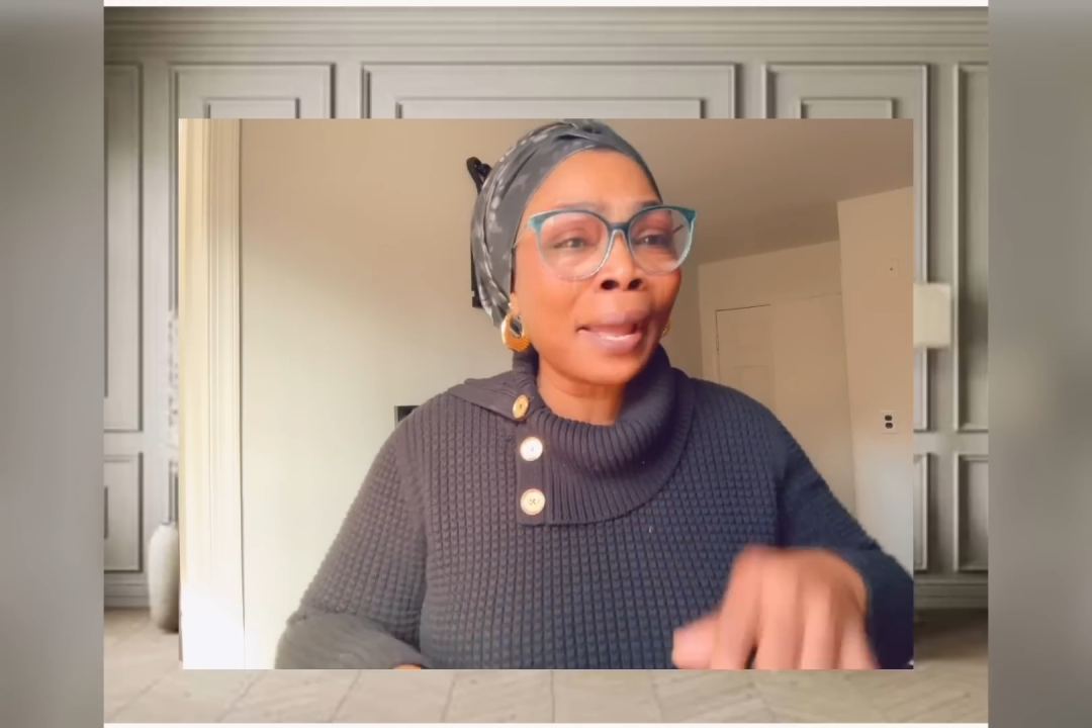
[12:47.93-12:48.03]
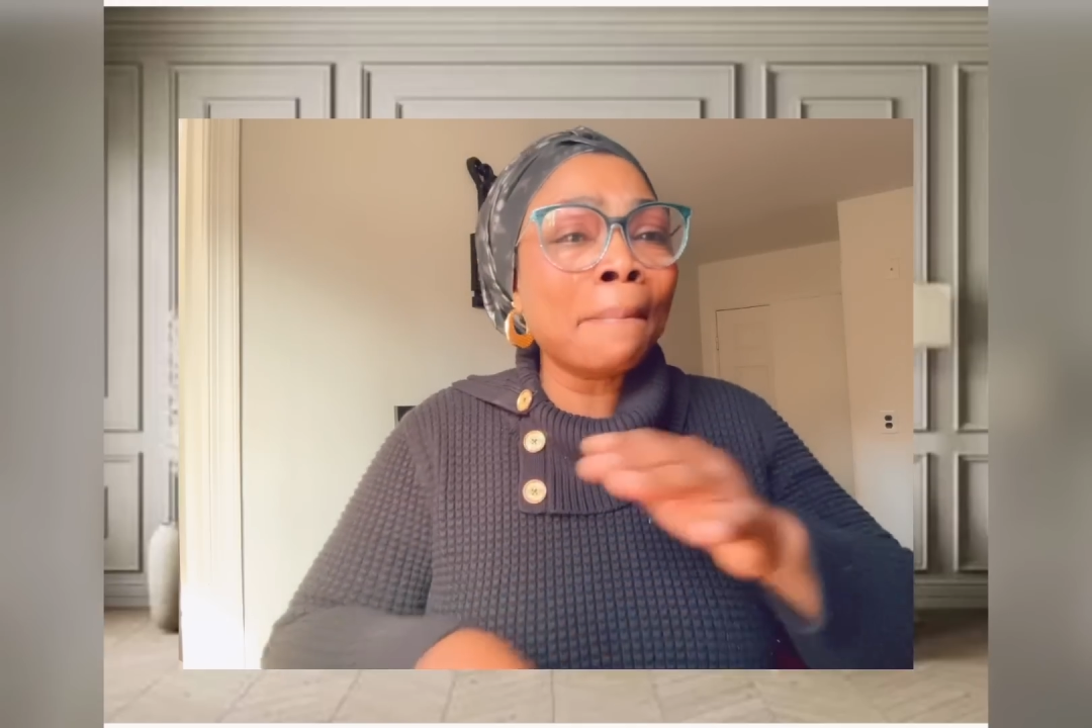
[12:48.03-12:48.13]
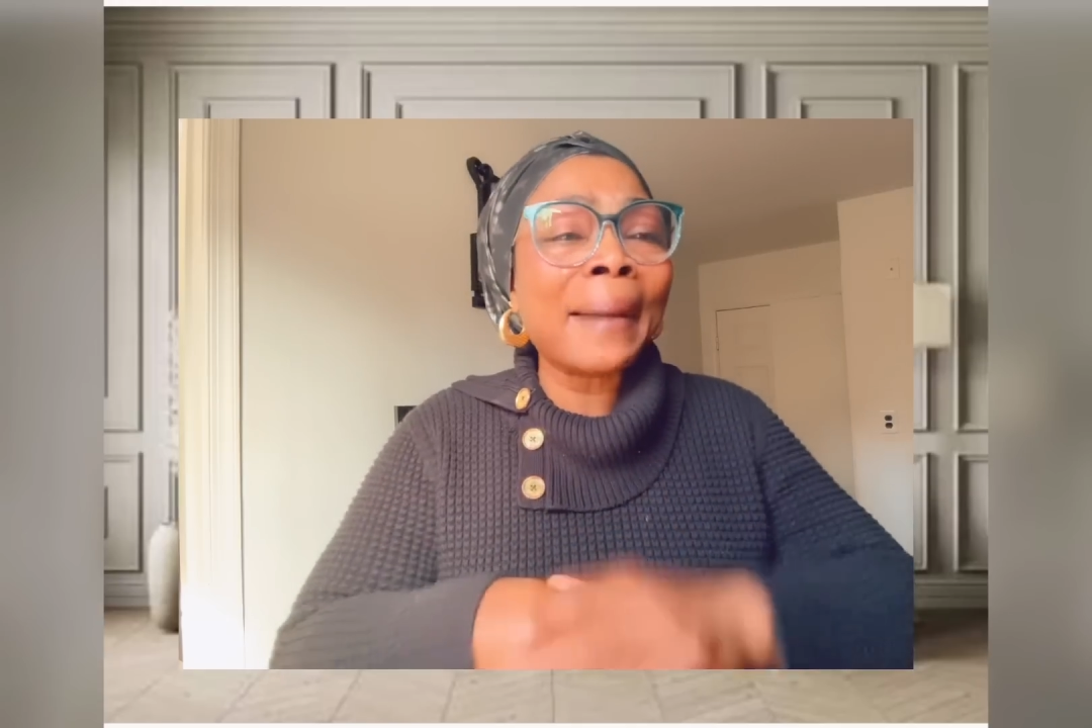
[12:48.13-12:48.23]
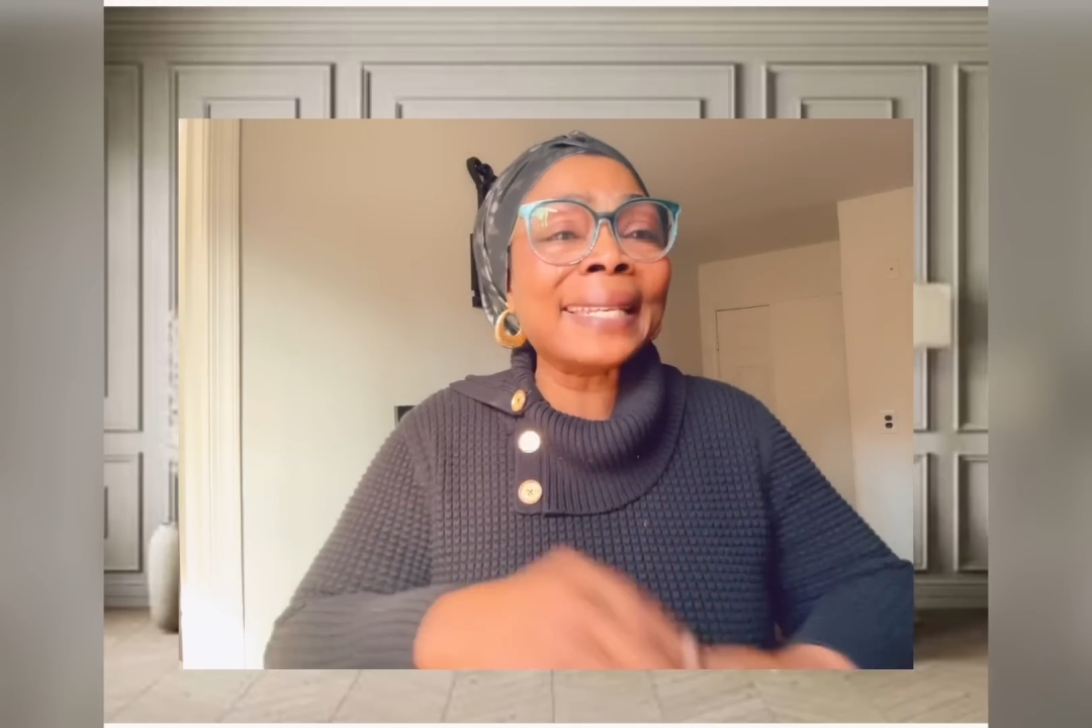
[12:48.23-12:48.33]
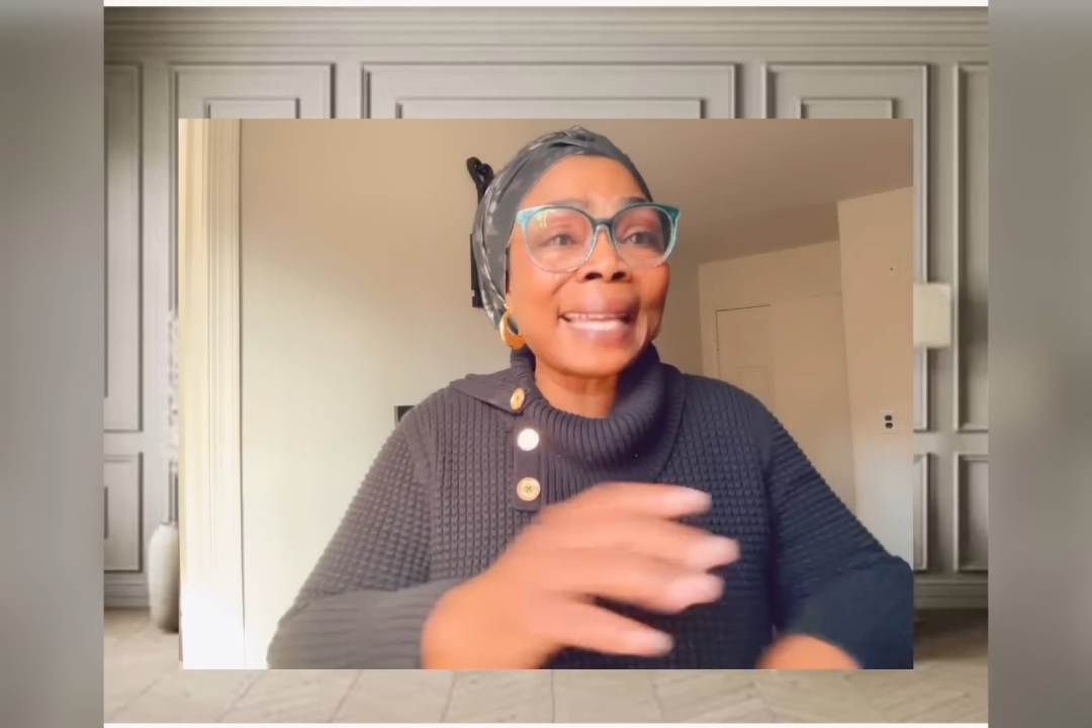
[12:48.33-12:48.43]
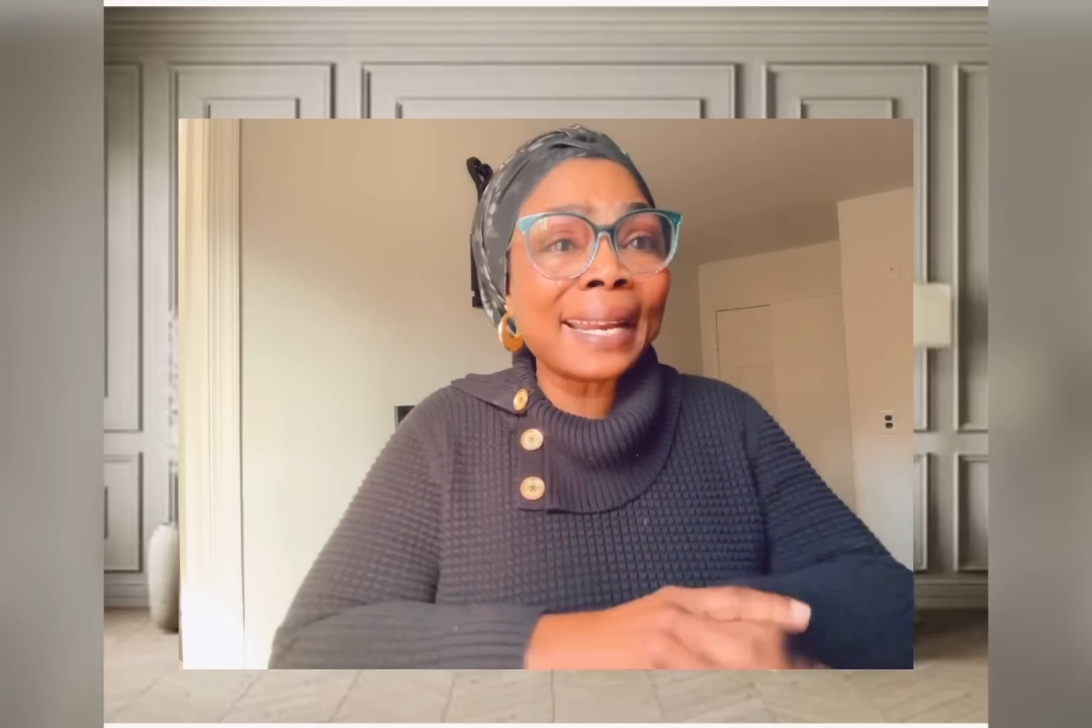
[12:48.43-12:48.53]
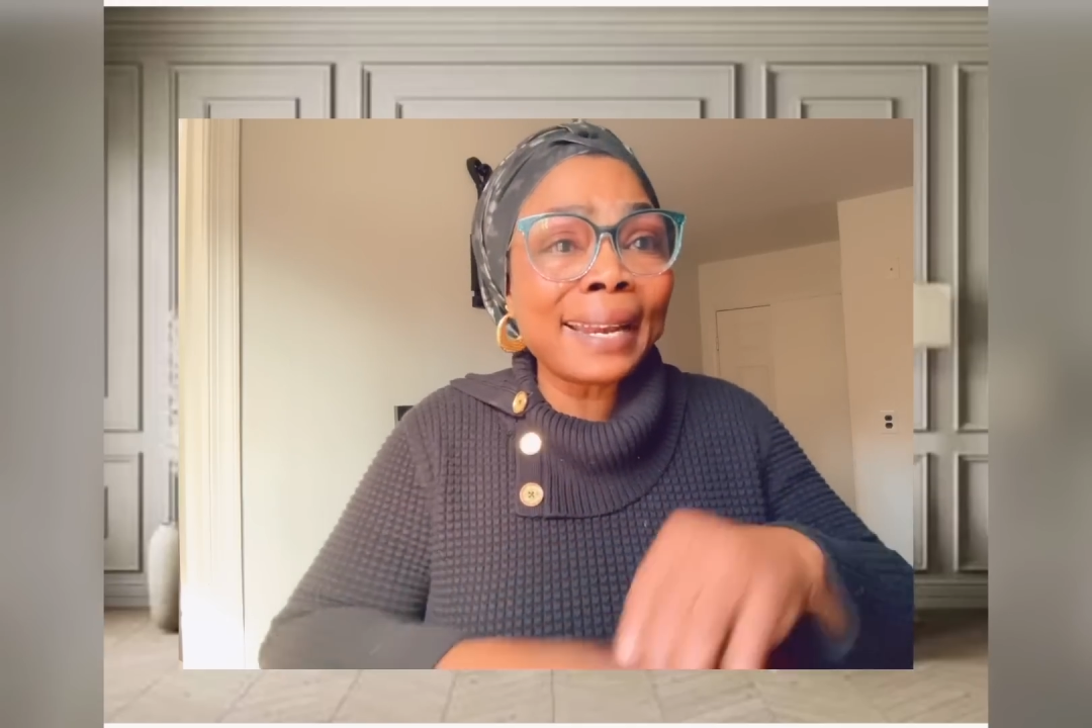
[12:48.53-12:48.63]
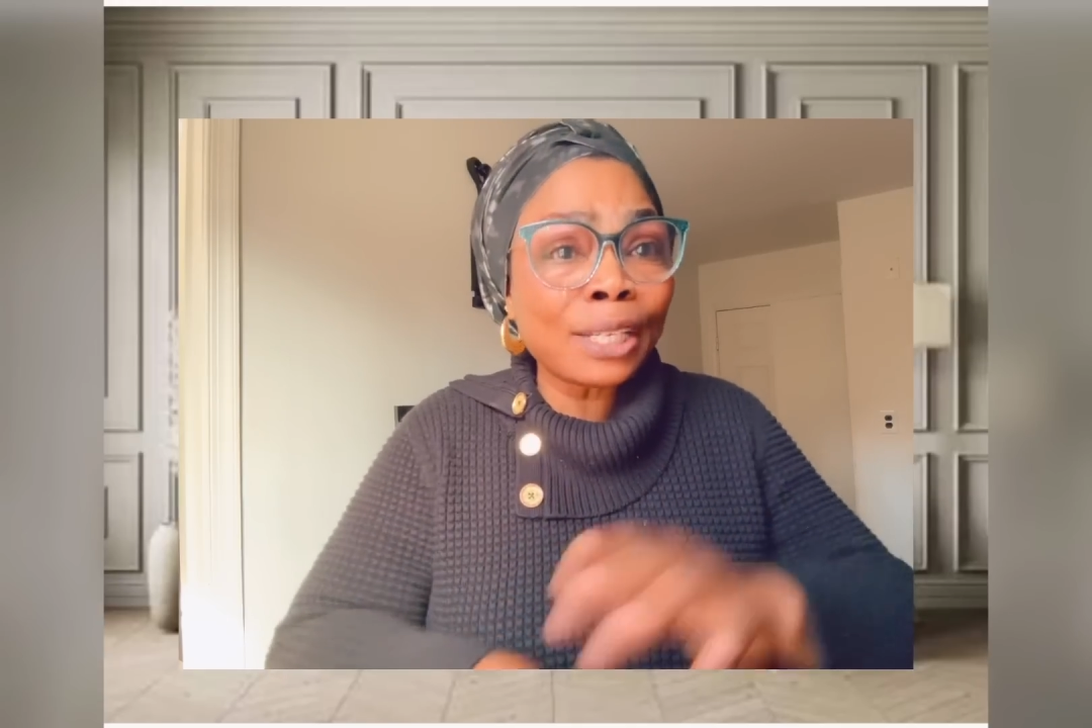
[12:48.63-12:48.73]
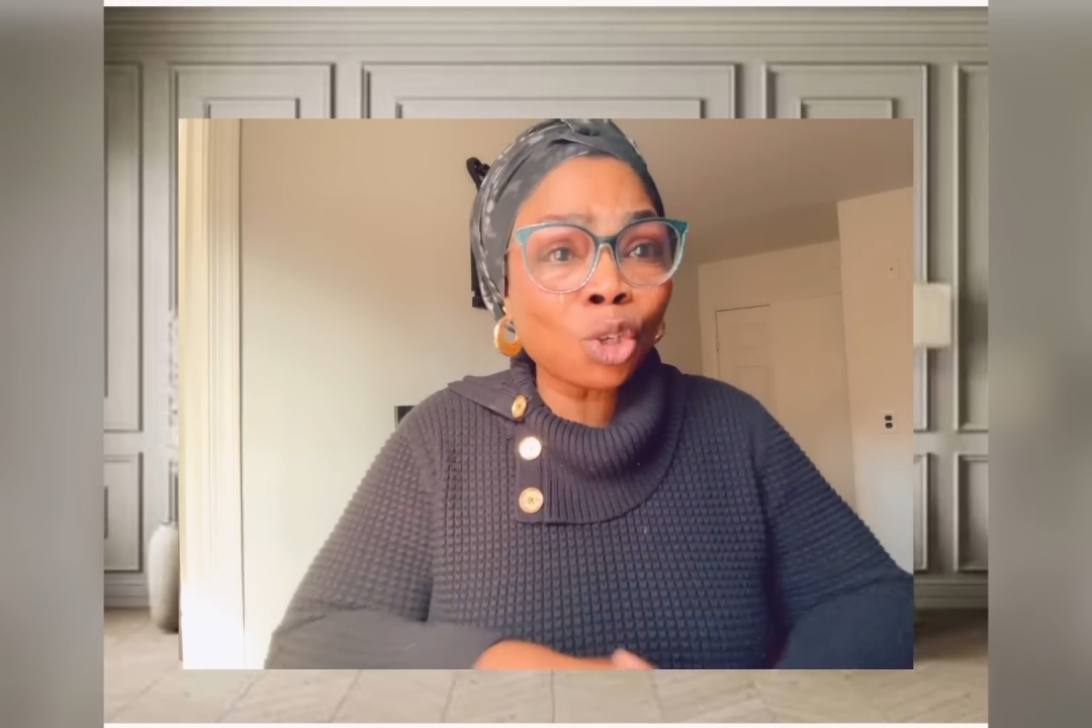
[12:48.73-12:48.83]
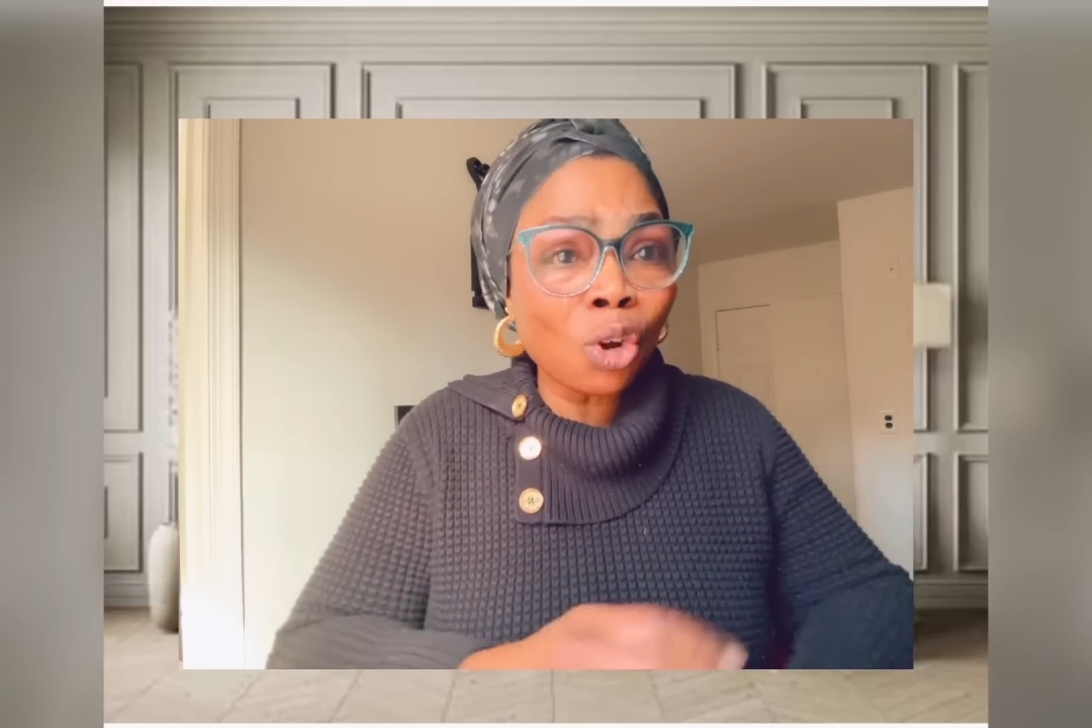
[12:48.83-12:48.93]
My
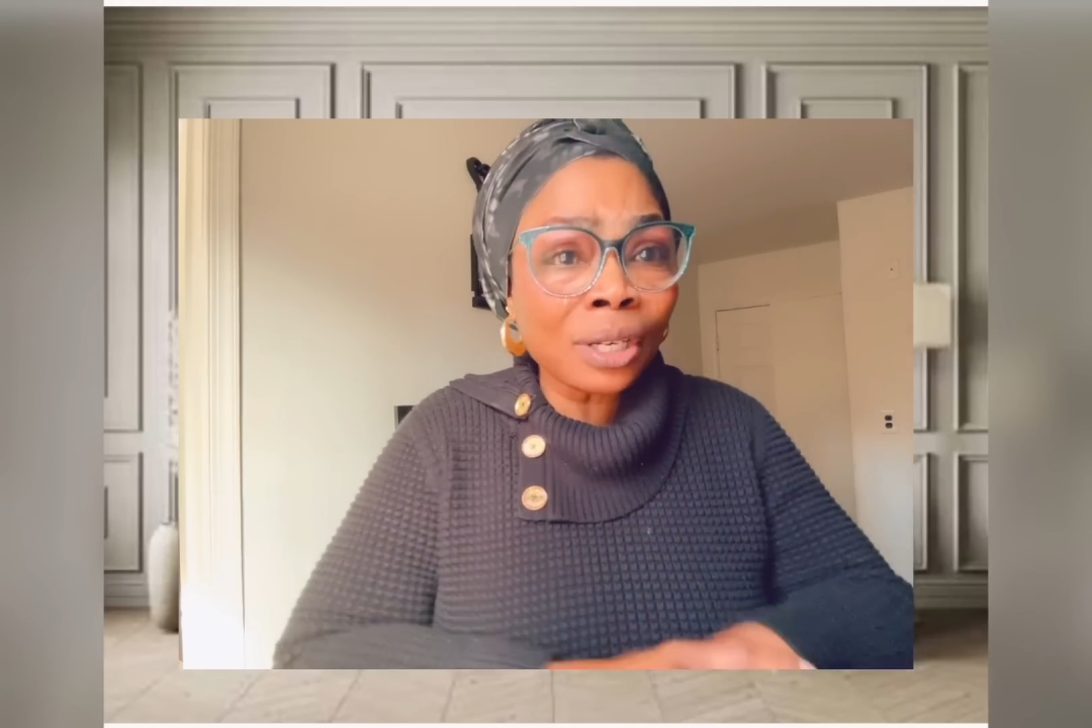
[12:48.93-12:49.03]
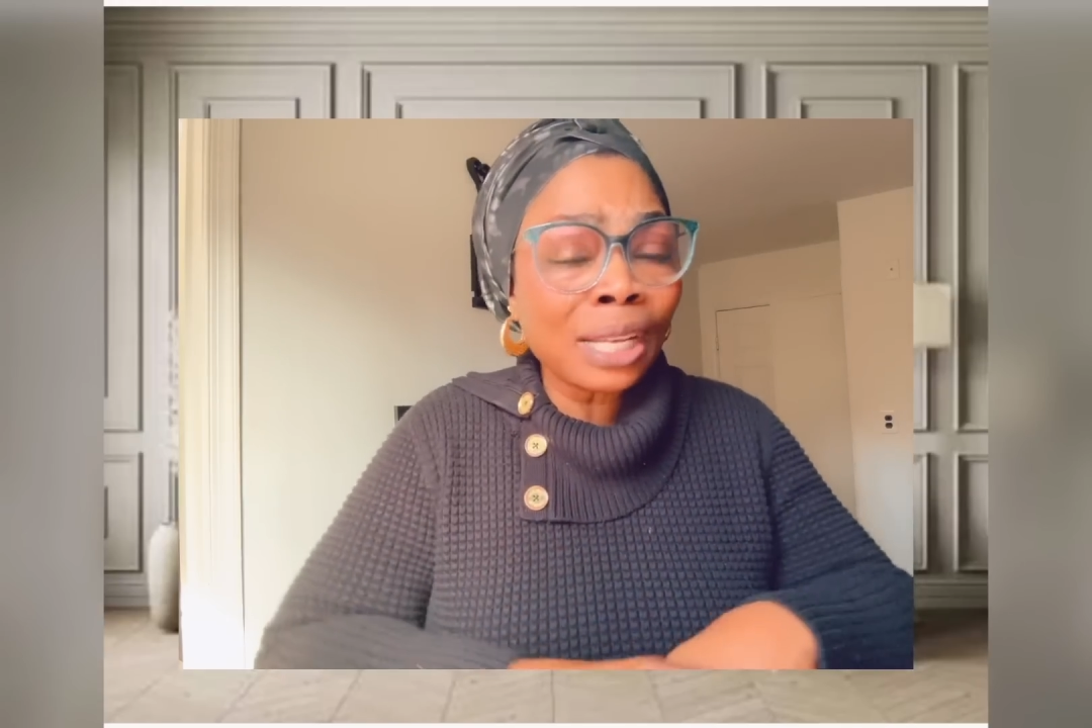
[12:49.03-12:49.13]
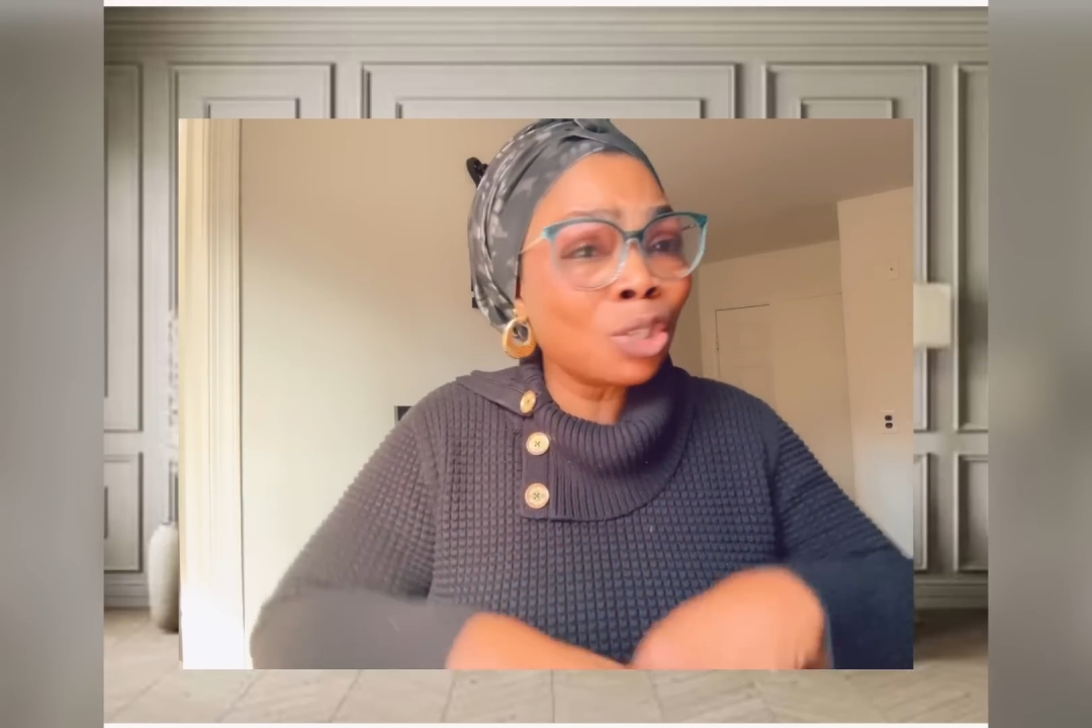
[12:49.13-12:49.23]
generation